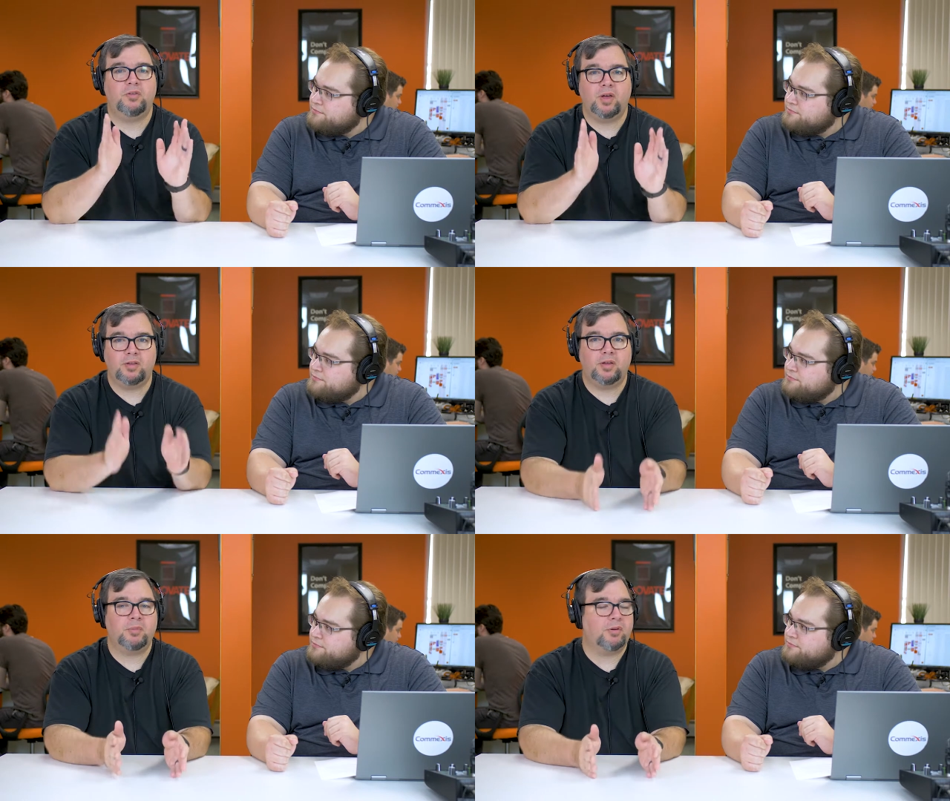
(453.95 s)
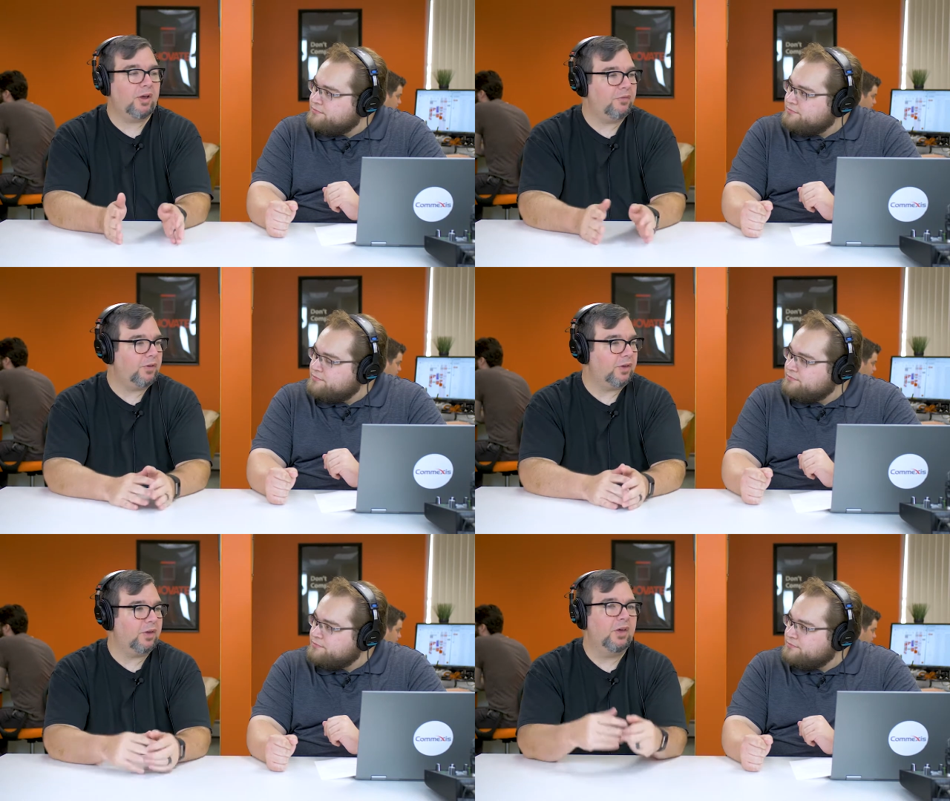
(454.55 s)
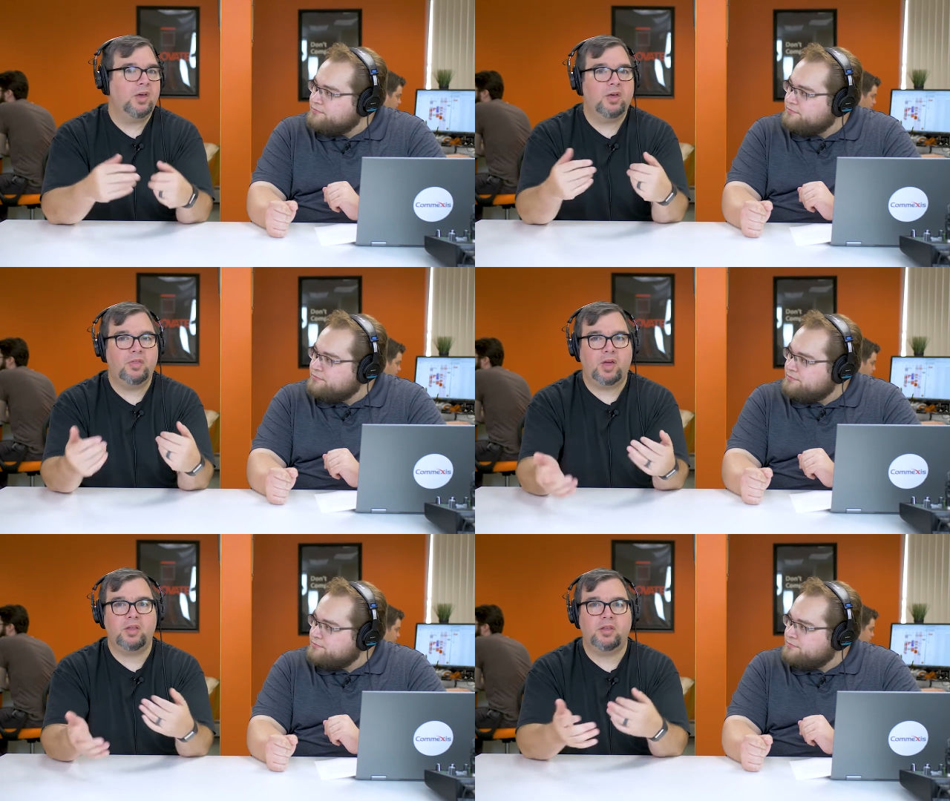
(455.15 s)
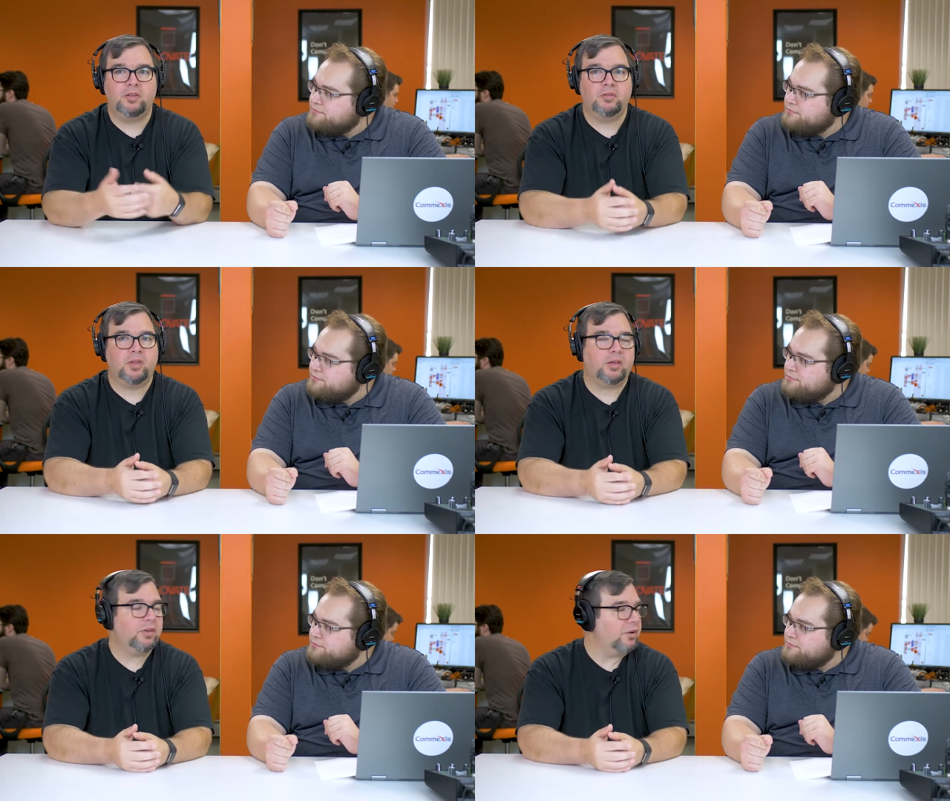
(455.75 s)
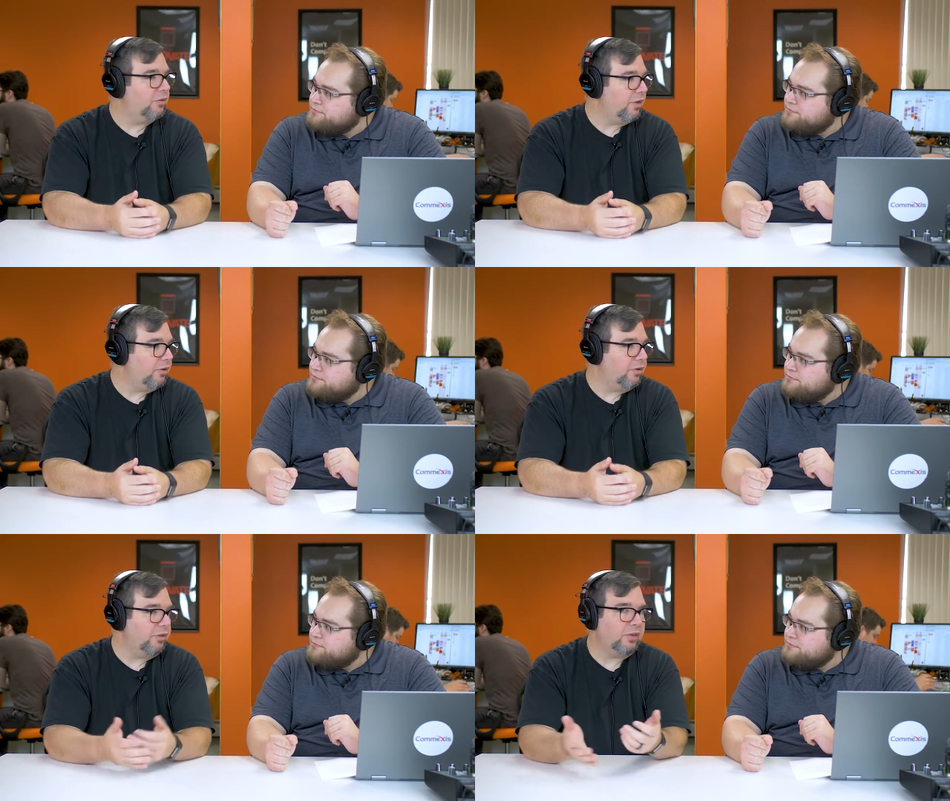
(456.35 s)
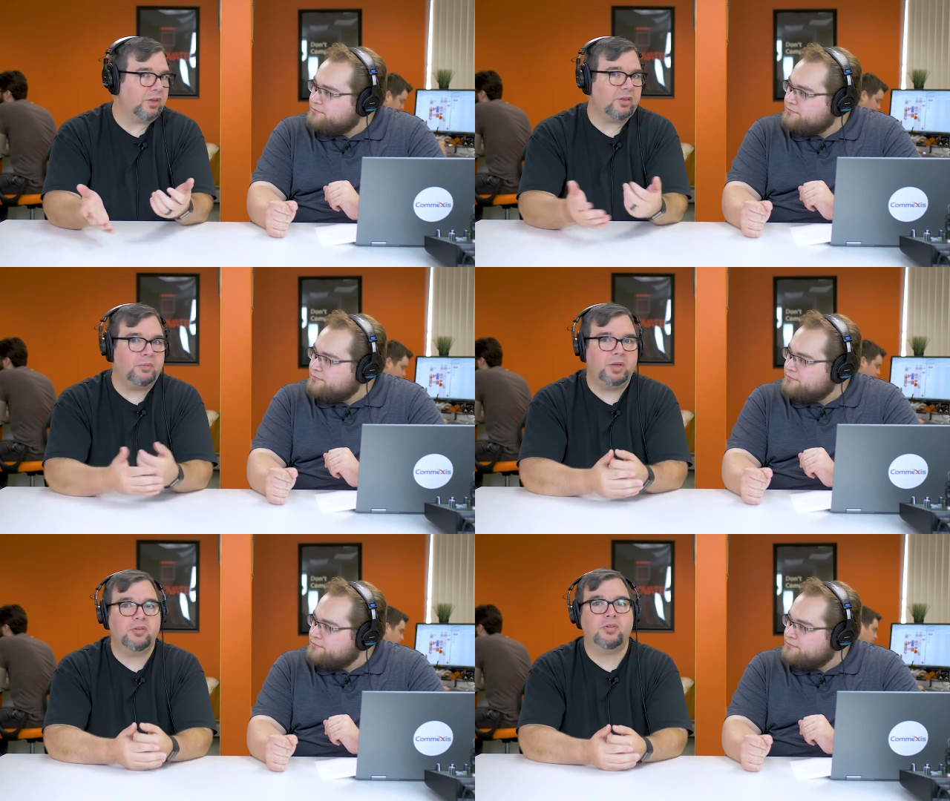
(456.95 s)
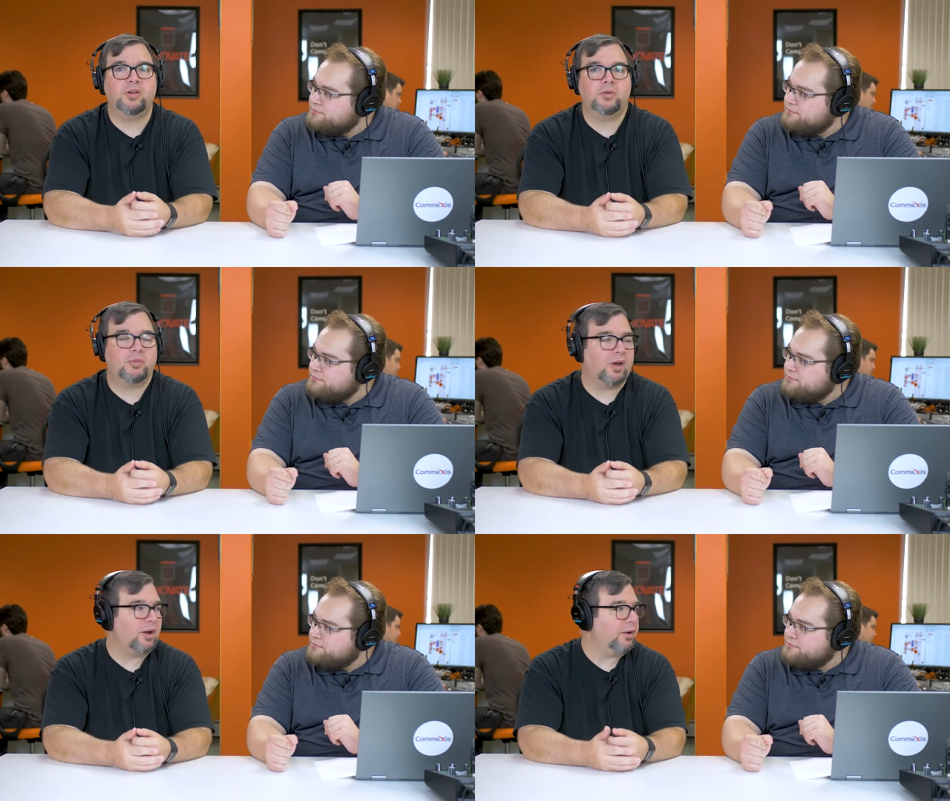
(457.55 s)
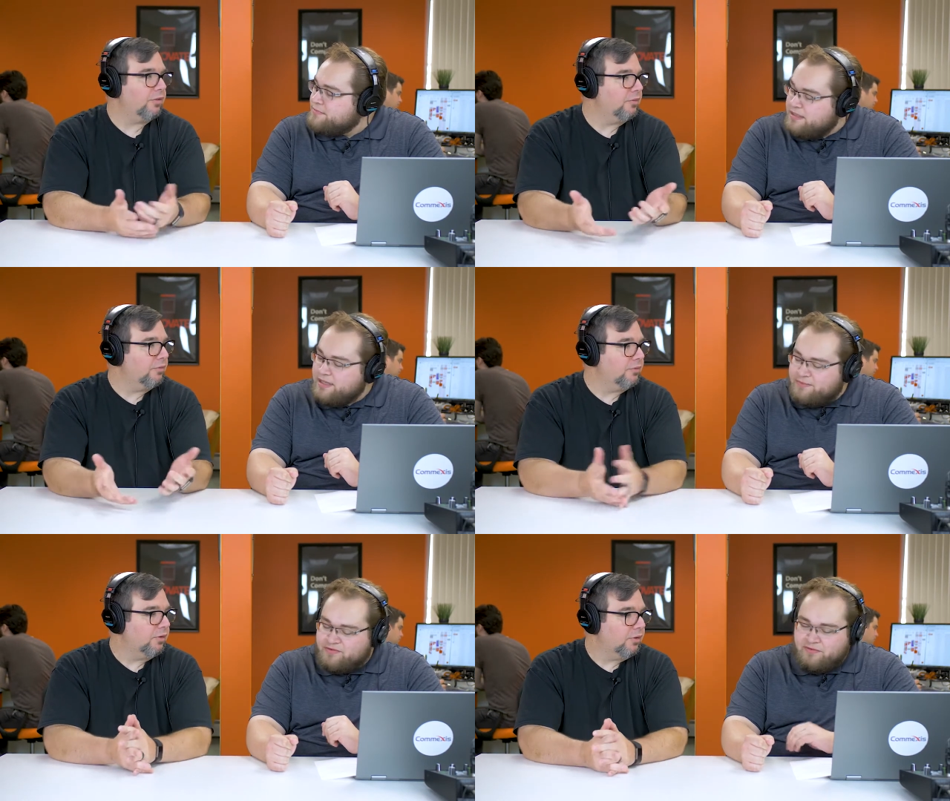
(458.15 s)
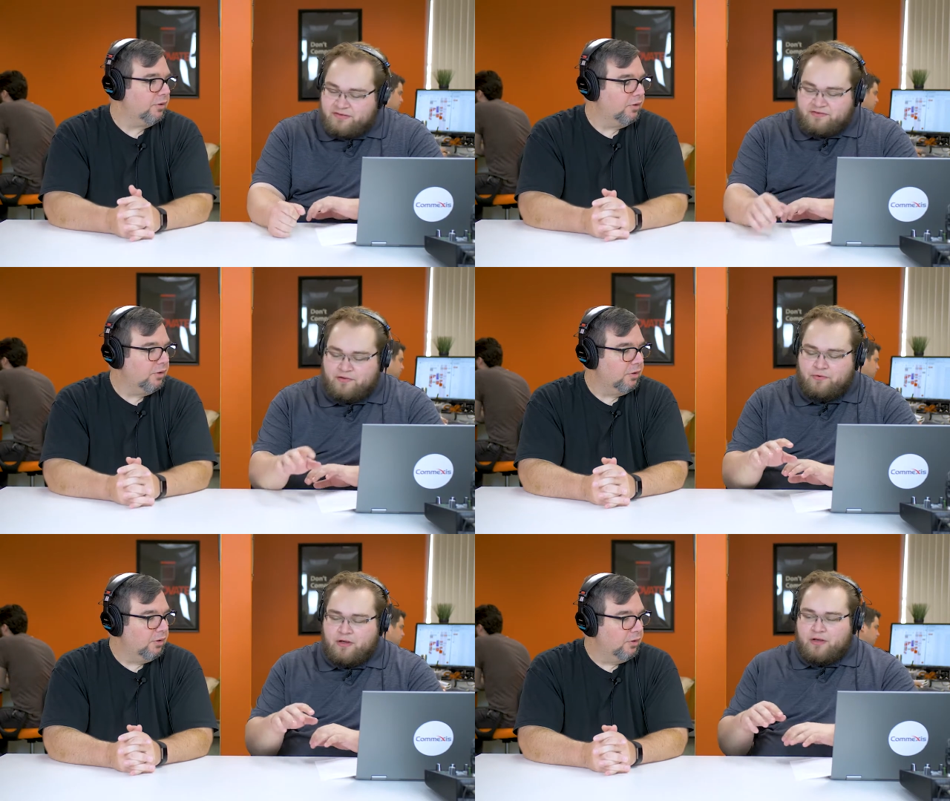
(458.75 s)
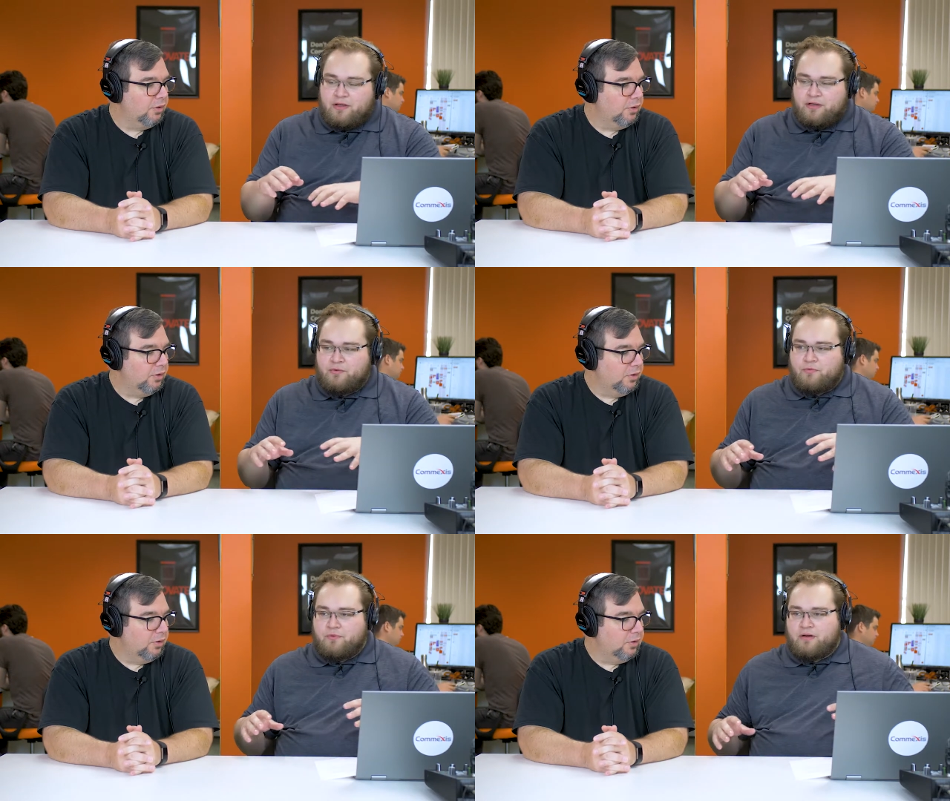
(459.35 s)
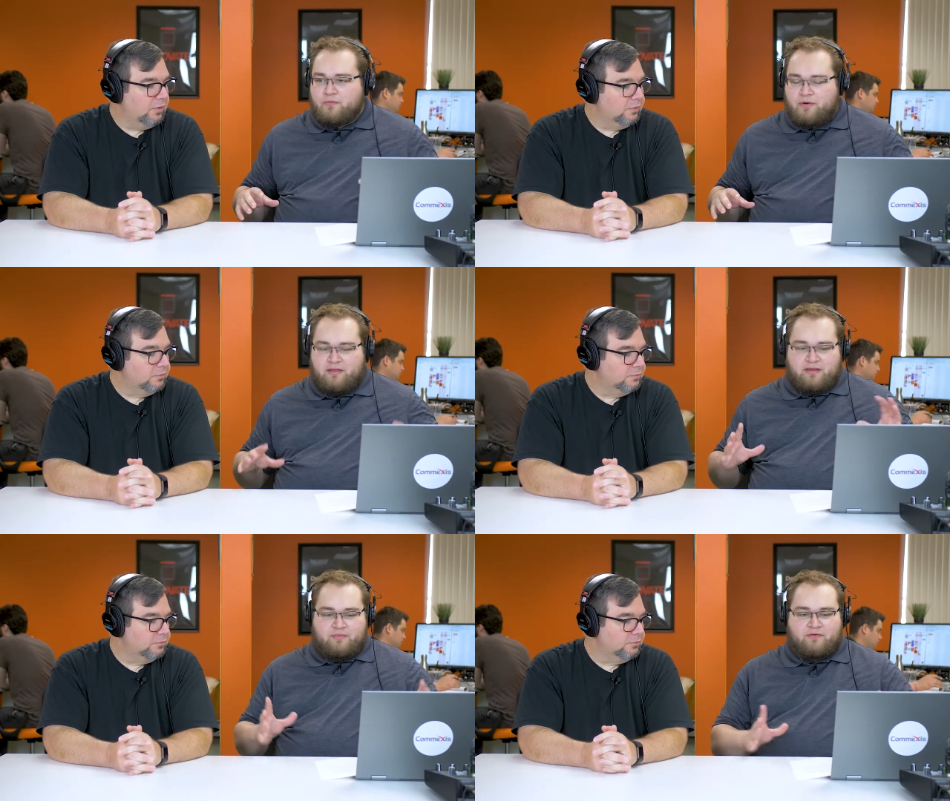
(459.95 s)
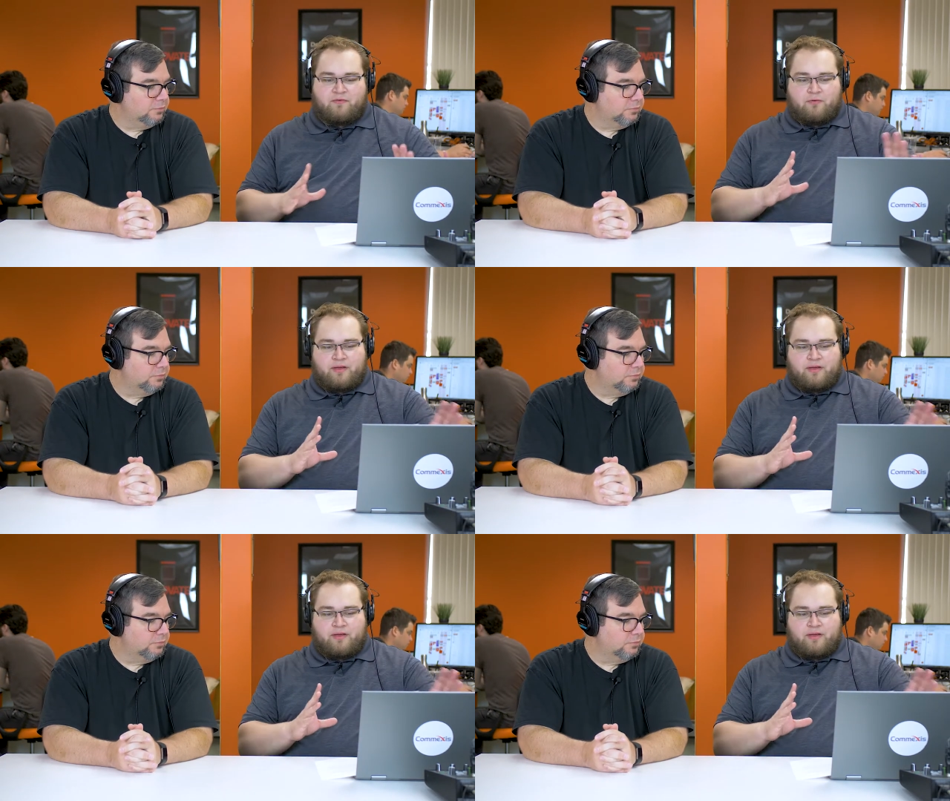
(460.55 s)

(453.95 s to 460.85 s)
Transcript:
Speaker 1: to that demographic that is likely to sell you likely to be interested in your product
Speaker 2: yeah absolutely so you know one one thing before